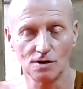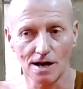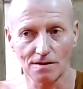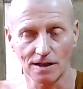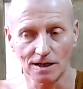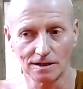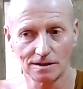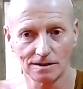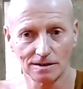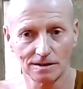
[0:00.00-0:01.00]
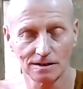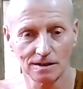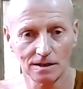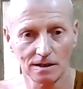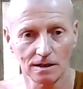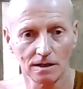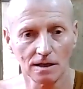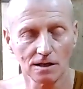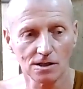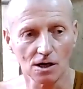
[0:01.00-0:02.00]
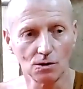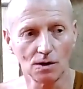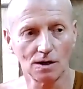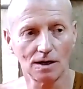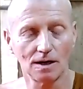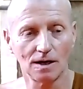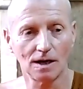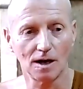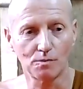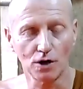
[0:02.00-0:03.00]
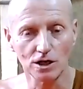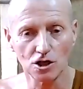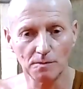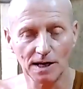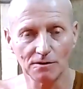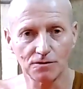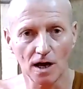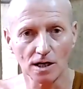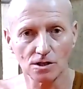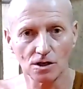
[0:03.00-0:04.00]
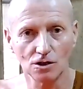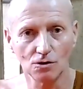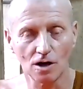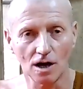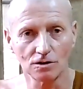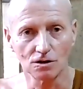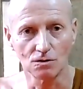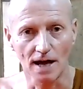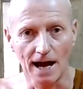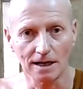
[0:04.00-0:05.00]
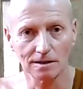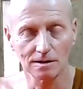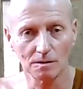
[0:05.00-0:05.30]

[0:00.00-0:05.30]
So appreciably at first you can't do that, but you will eventually.